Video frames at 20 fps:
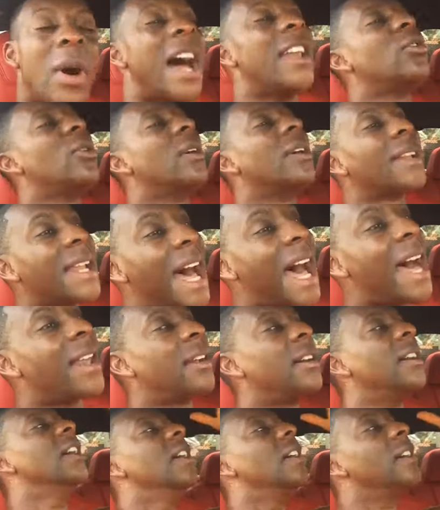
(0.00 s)
I do a lot
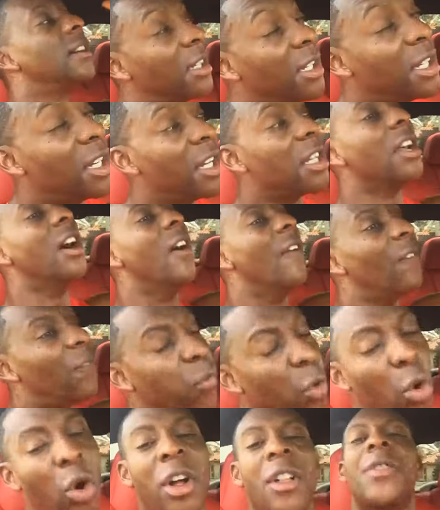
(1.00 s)
of good
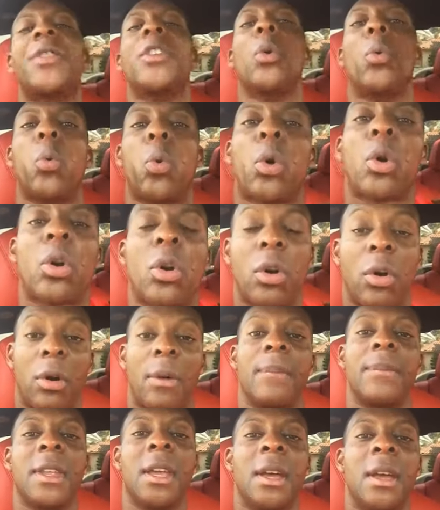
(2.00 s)
for the
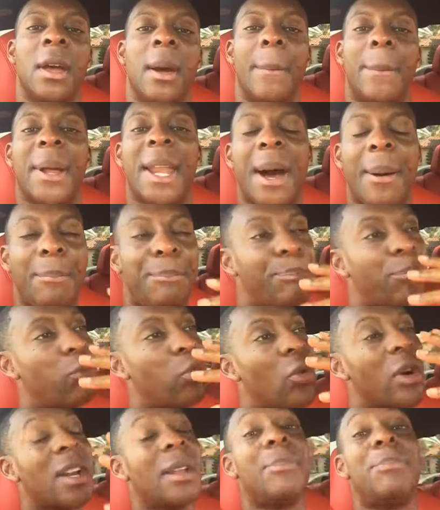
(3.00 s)
world. But I
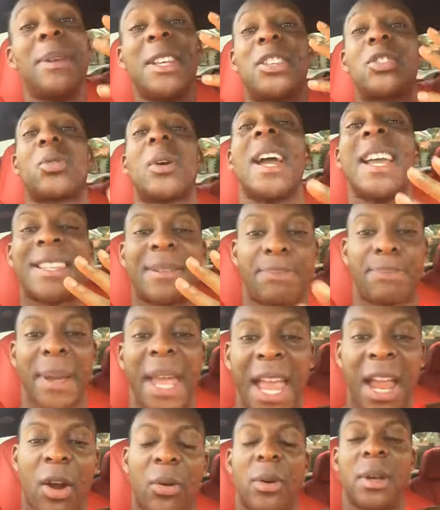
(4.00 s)
want to be
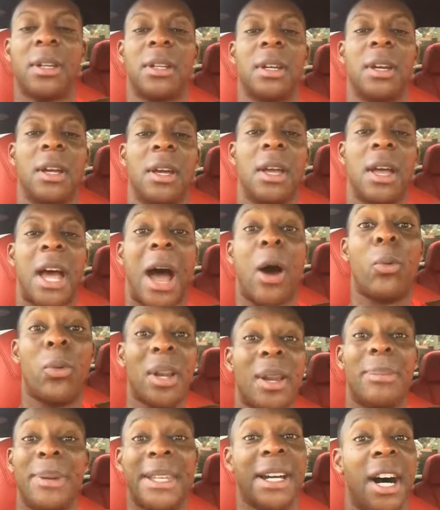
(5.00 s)
transparent. I
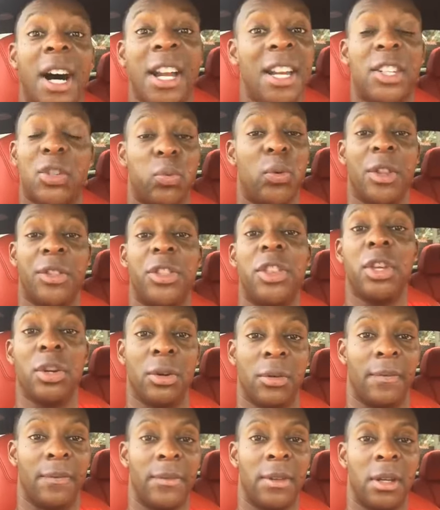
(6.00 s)
want to be honest with
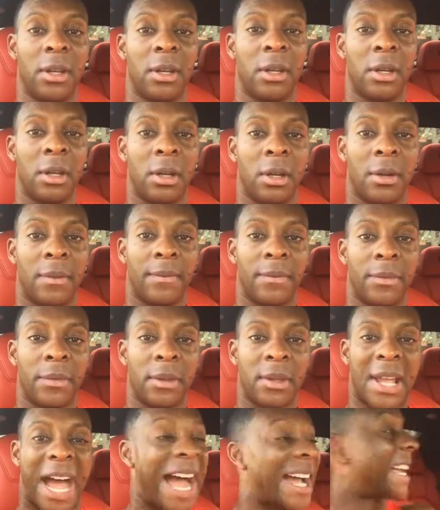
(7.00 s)
you.
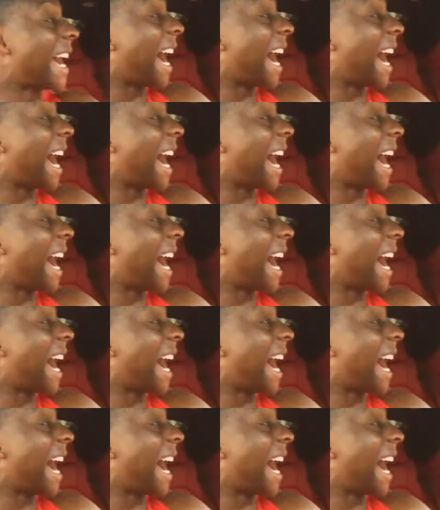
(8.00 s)
I